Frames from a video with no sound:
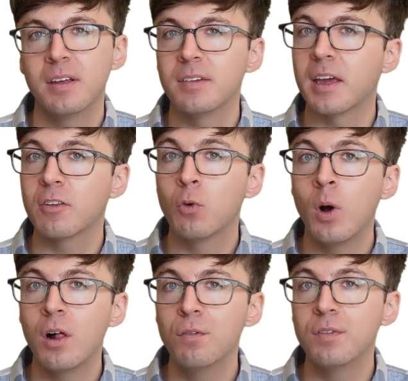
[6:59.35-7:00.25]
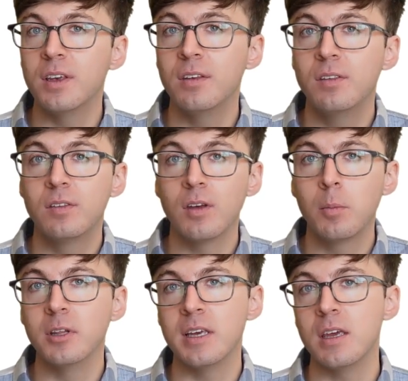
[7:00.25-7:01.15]
like 12 is
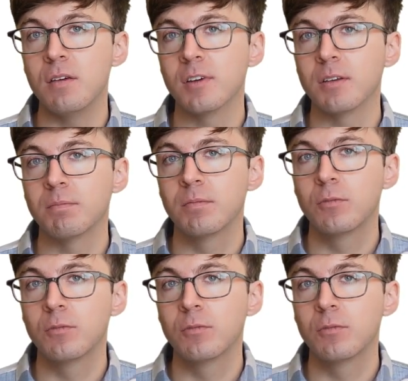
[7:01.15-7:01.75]
doubly even.